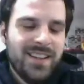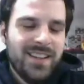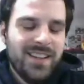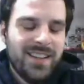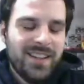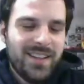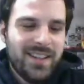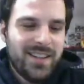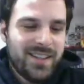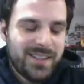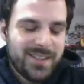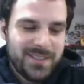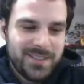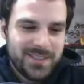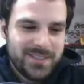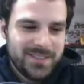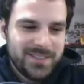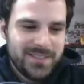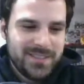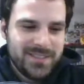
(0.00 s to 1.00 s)
I
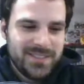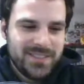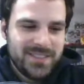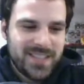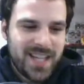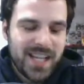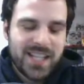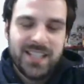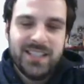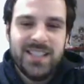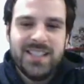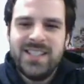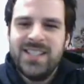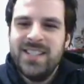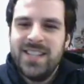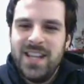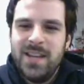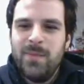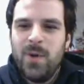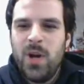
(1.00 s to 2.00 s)
could
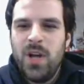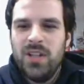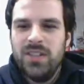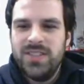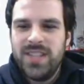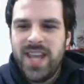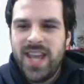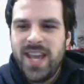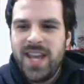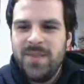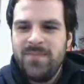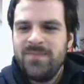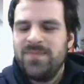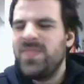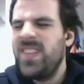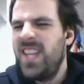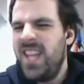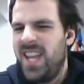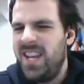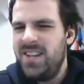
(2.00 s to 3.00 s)
listen to him all day.
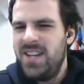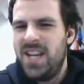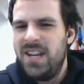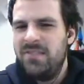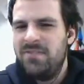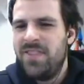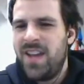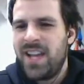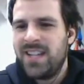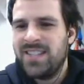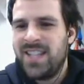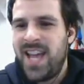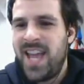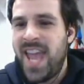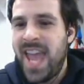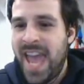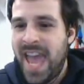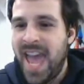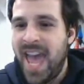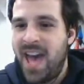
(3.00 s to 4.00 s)
And in fact, I
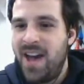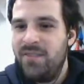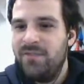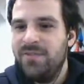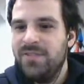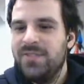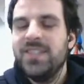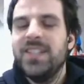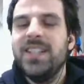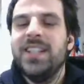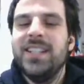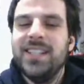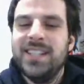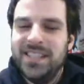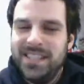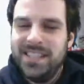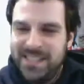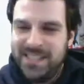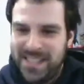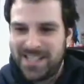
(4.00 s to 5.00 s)
have.
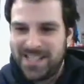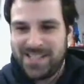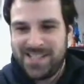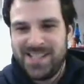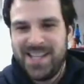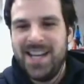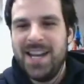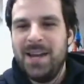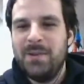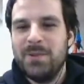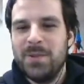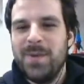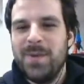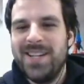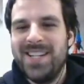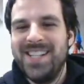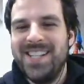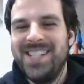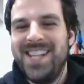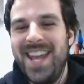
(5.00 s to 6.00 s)
Yes. And I was
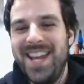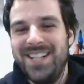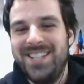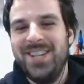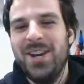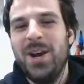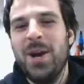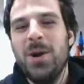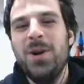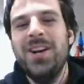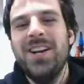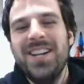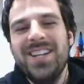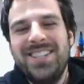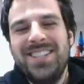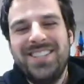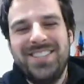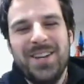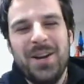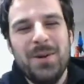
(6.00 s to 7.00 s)
about to say
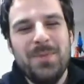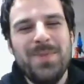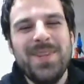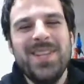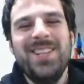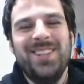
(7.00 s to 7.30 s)
Toby